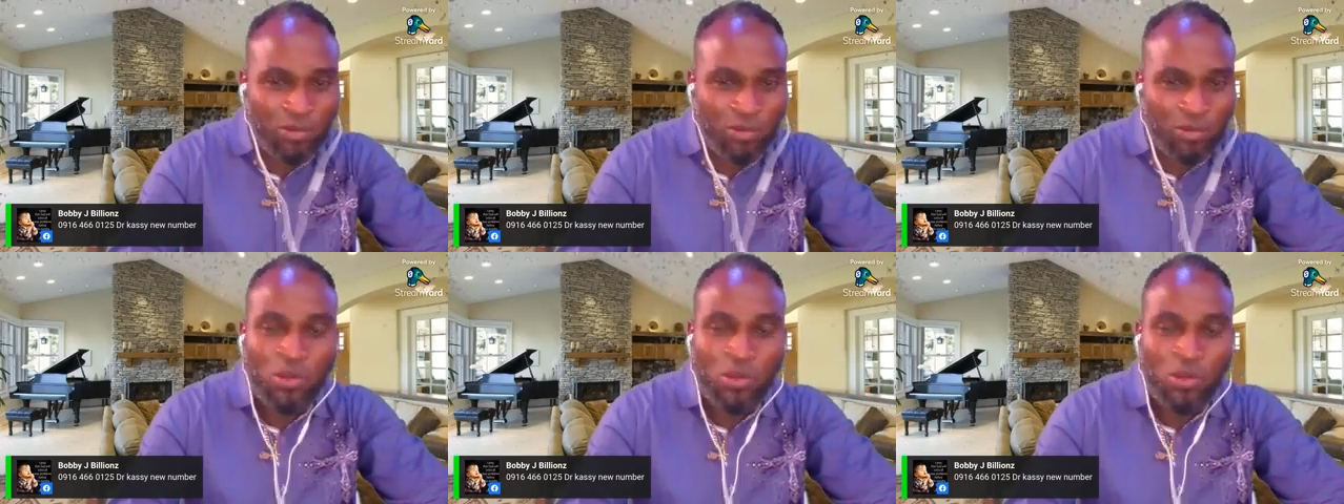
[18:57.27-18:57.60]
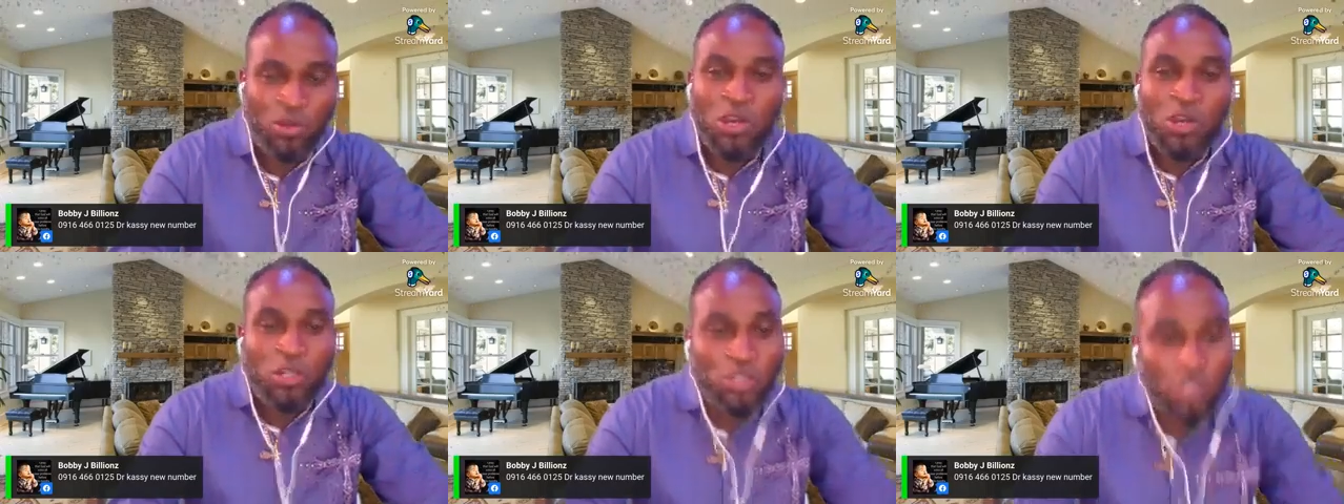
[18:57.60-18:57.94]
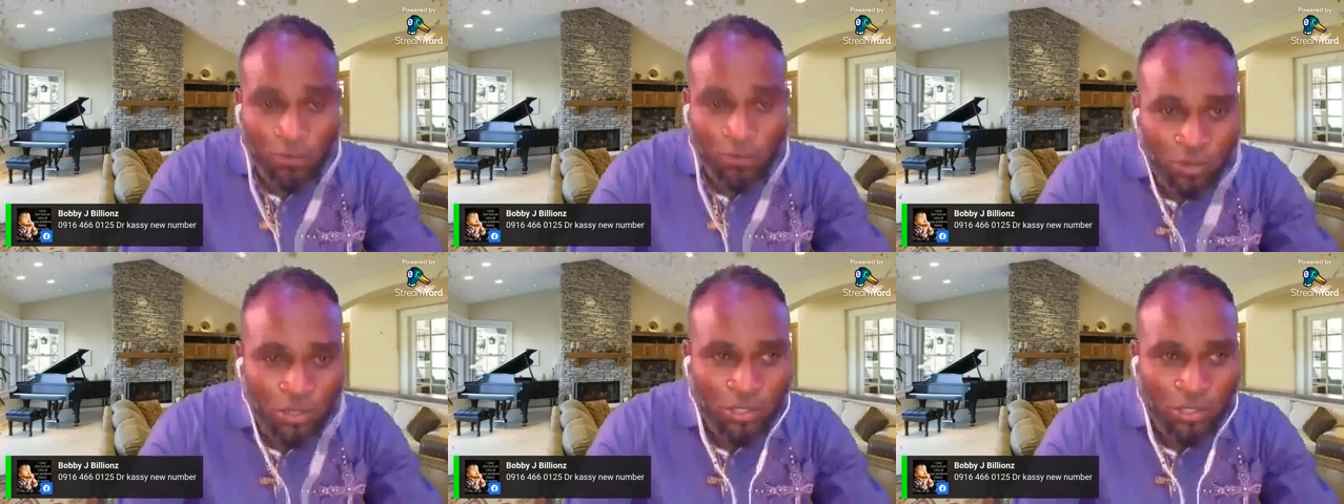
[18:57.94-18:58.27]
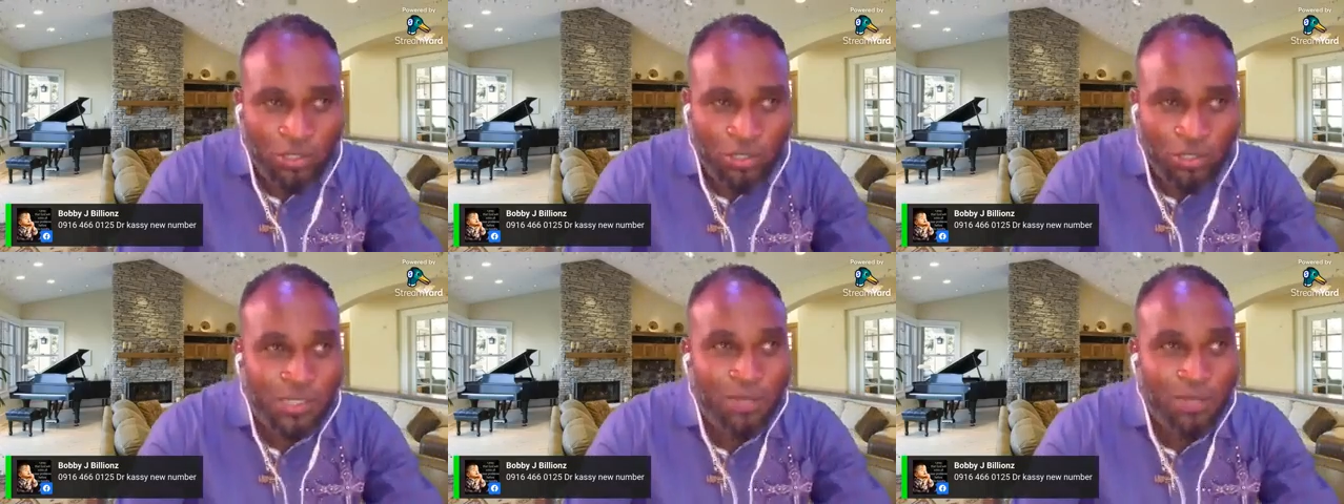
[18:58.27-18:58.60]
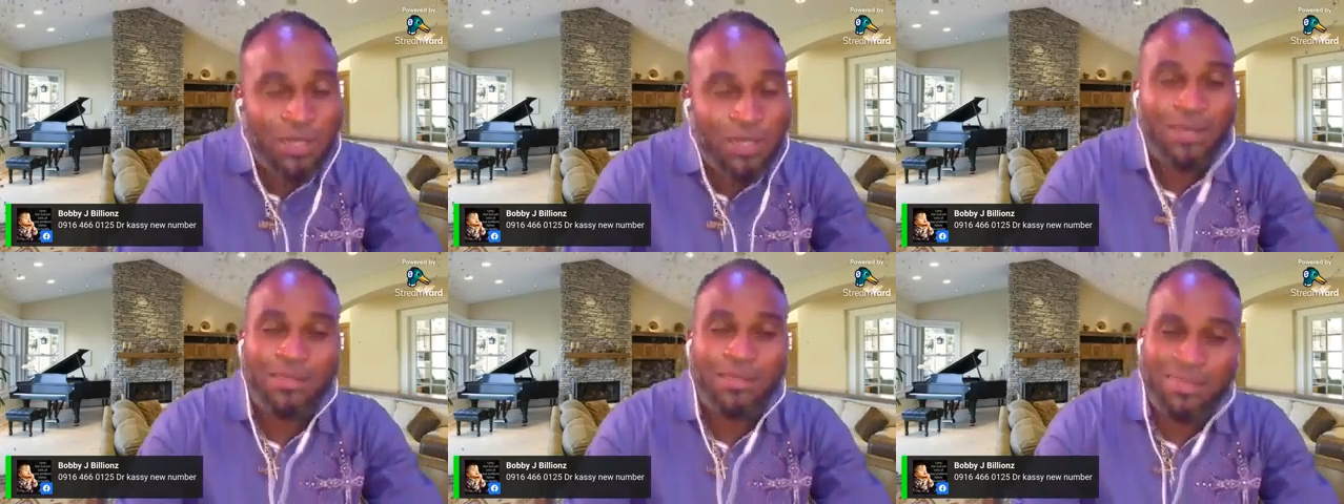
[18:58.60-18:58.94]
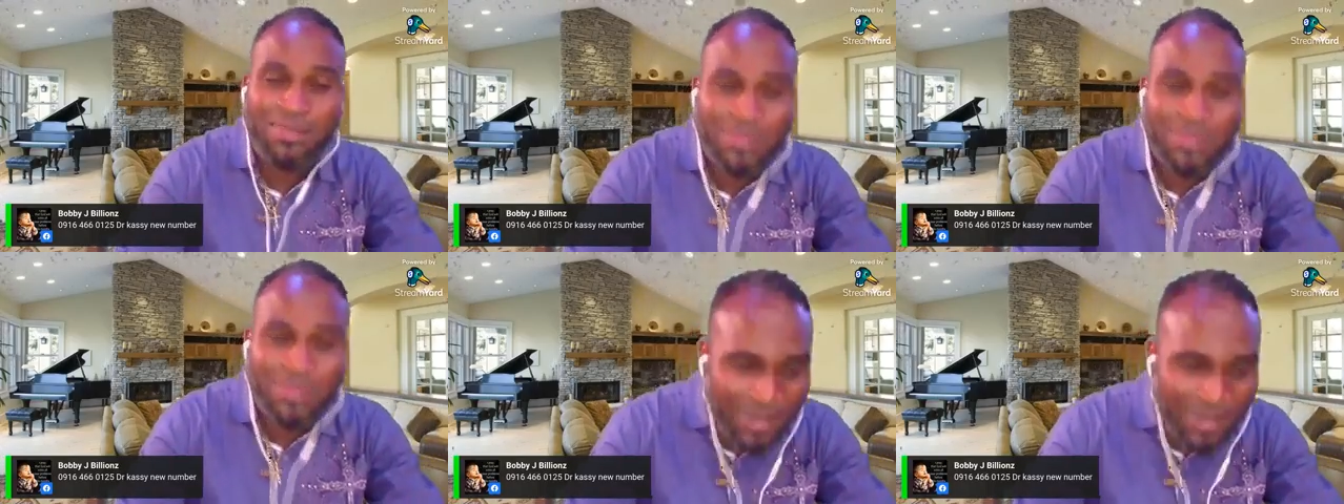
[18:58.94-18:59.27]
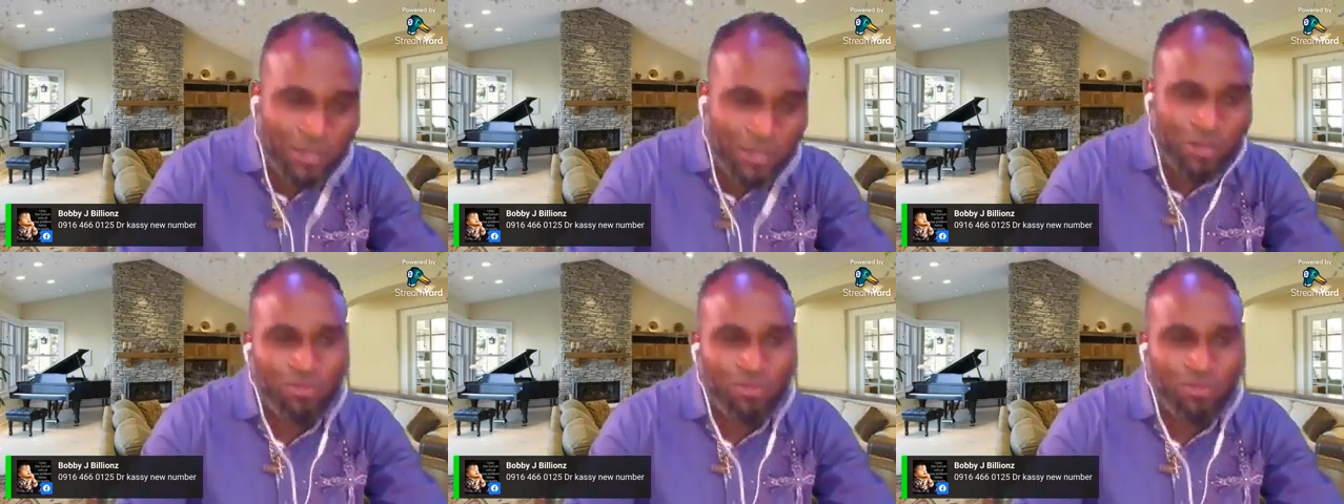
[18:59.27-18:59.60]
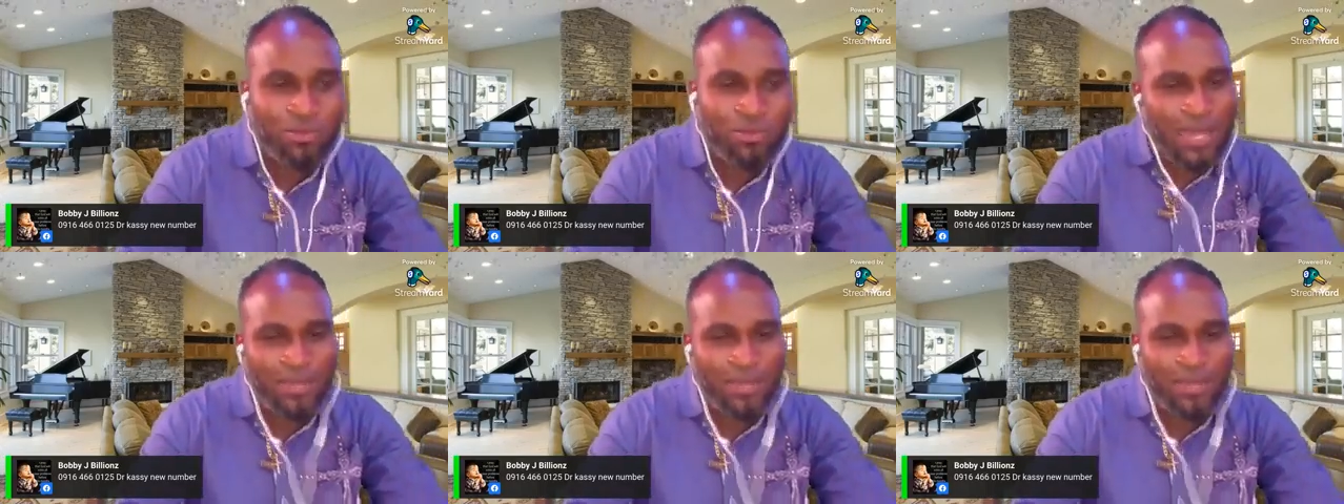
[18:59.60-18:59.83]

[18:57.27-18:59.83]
Those of you who don't trust in me, thank you. Thank you,